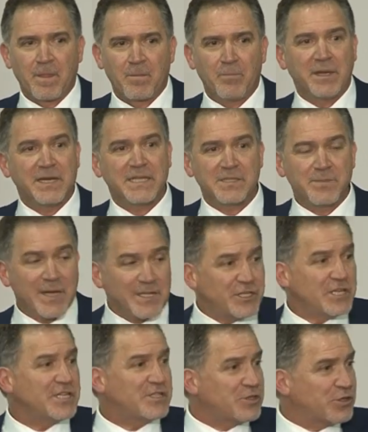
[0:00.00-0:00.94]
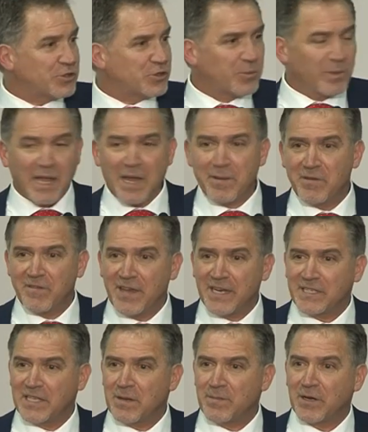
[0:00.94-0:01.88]
But it's much easier to blame the
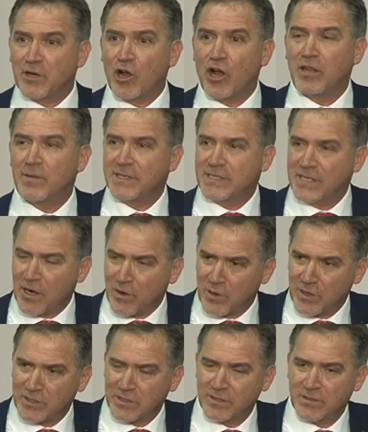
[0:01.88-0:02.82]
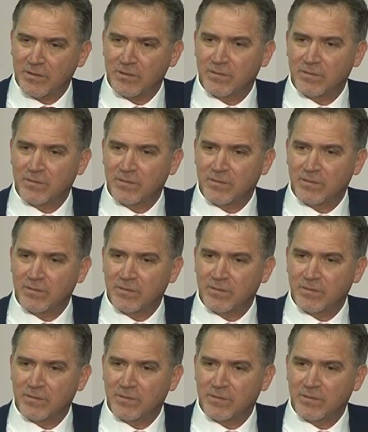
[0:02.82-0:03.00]
victim and call them a terrorist.